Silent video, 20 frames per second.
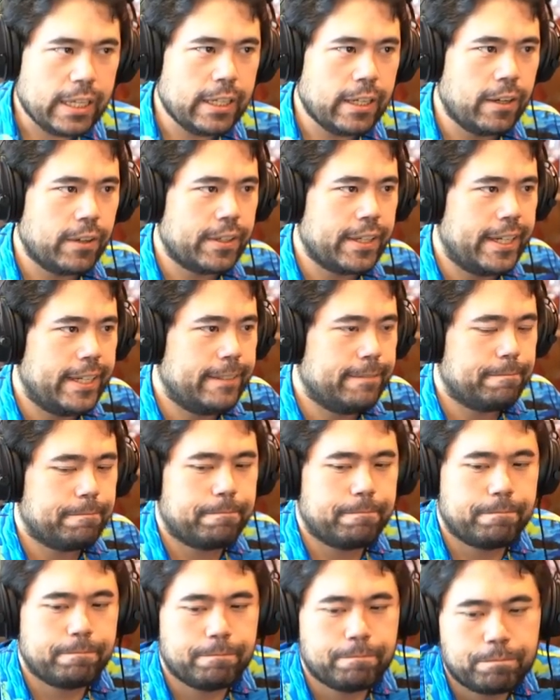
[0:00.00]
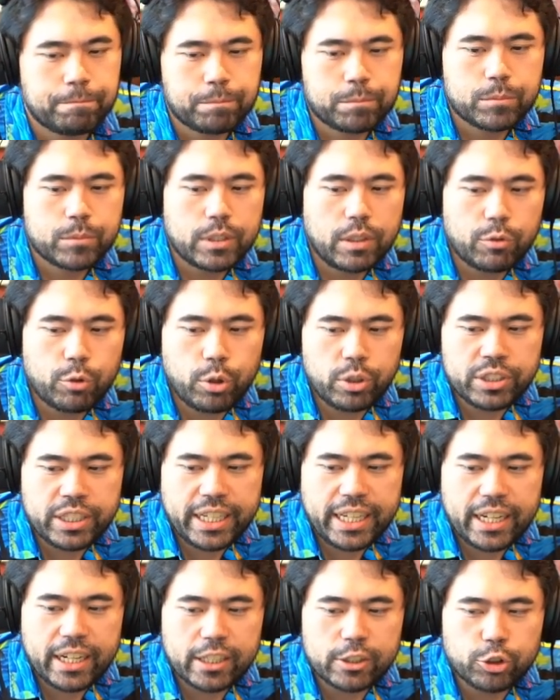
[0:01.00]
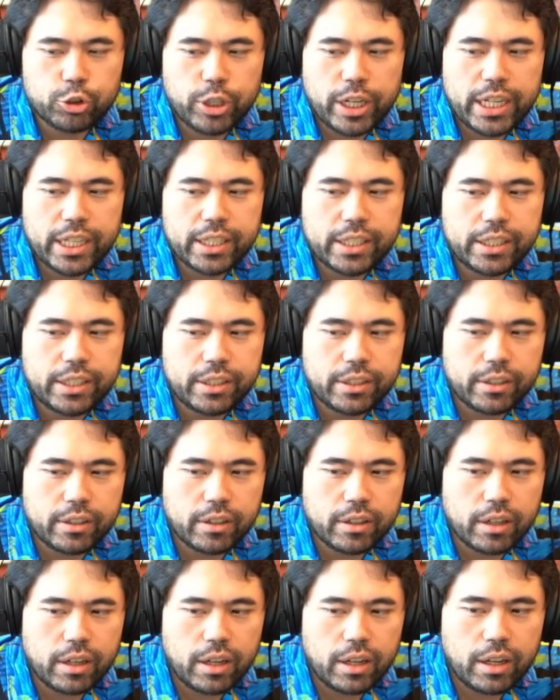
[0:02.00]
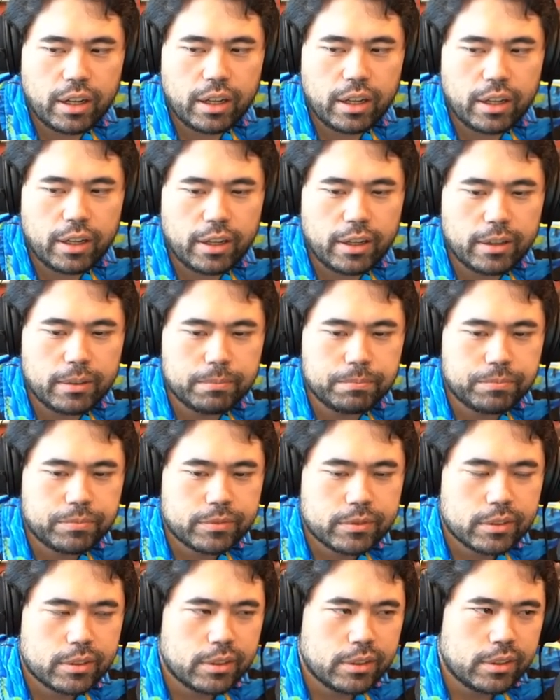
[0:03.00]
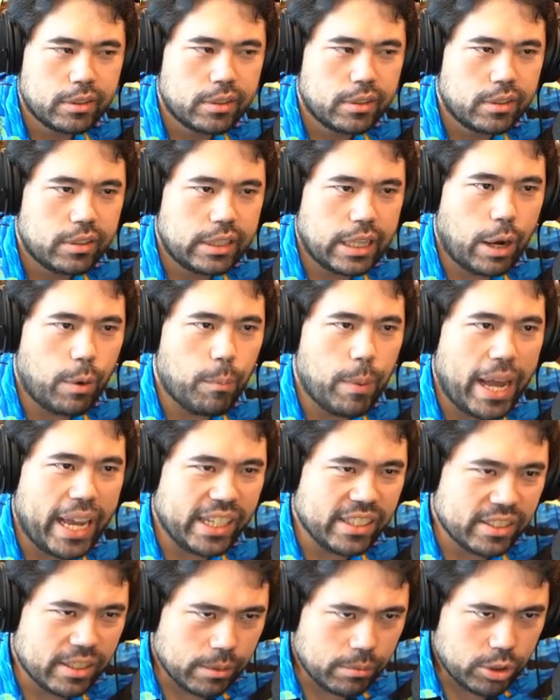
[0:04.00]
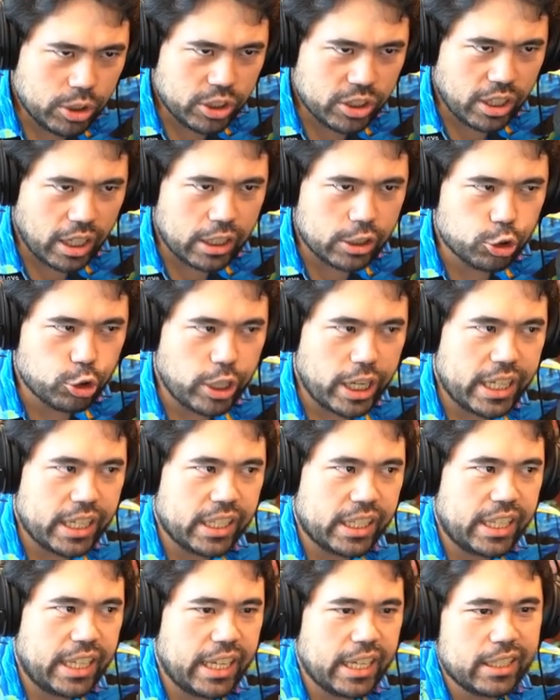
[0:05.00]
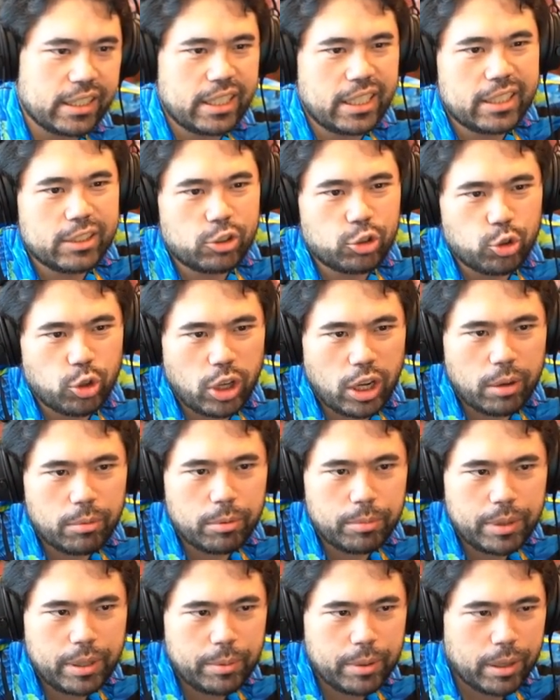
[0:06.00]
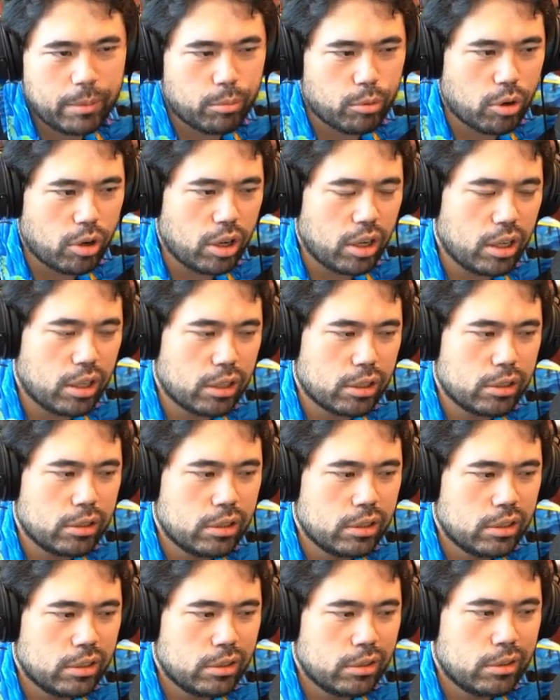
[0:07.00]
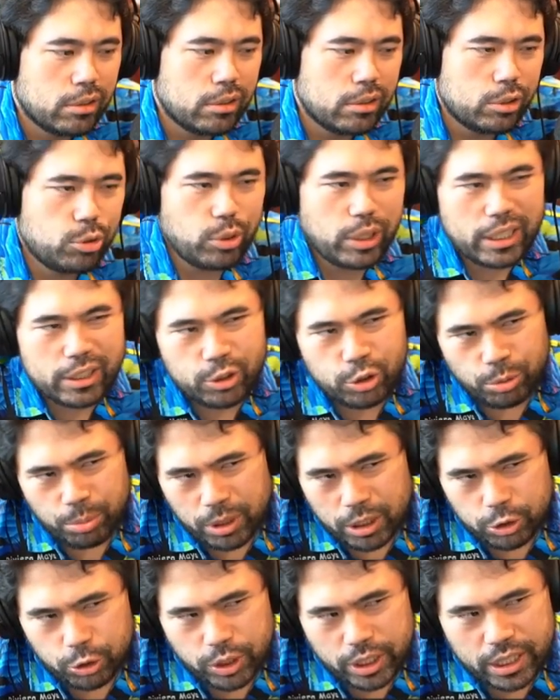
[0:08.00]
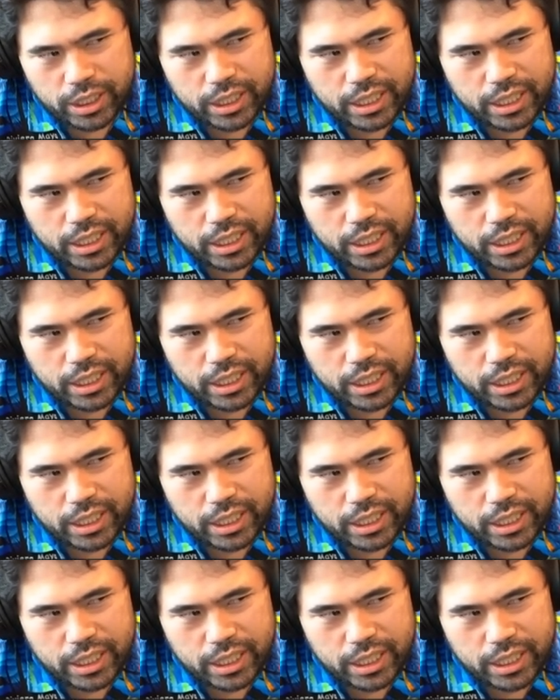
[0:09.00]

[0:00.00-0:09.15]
okay of course I get Andreikin here um now my assumption is Andreikin can't take a draw but maybe I'm wrong do I assume Andreikin